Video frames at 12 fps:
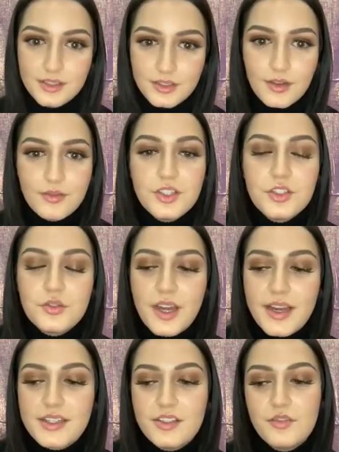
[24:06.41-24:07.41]
I want you
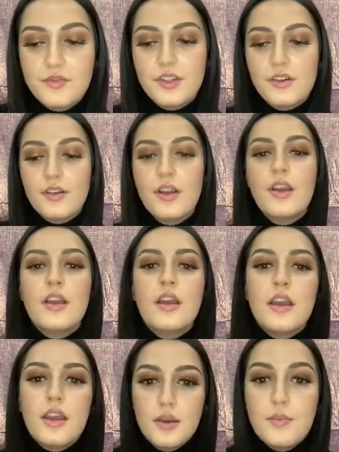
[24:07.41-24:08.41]
guys to feel
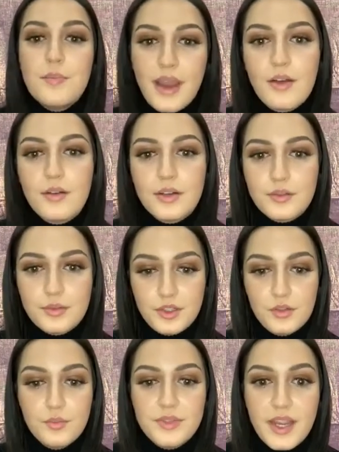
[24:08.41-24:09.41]
empowered when
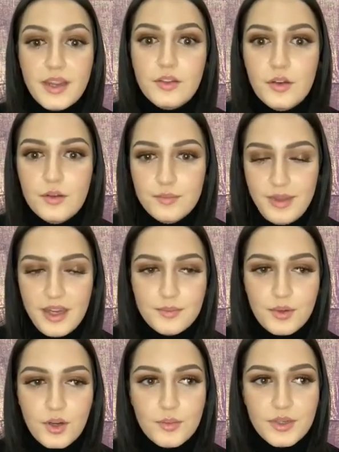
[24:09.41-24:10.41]
you take the makeup
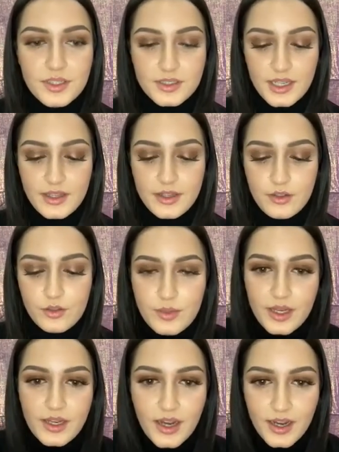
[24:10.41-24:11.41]
home and you're not like, oh my
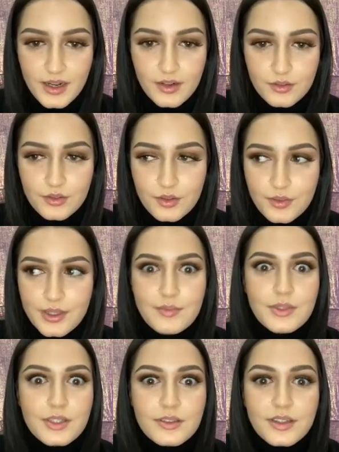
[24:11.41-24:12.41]
God, I don't know what I'm
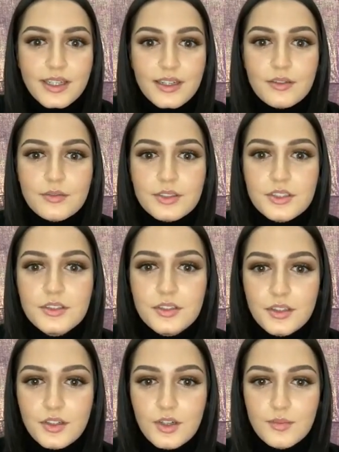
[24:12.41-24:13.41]
doing. I want you to
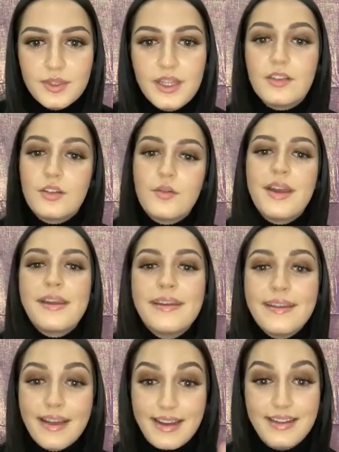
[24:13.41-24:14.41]
go home and be like, no, I
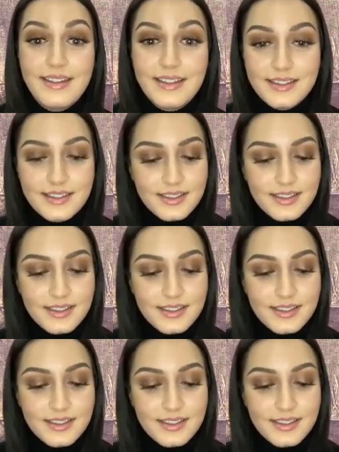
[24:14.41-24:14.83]
got this.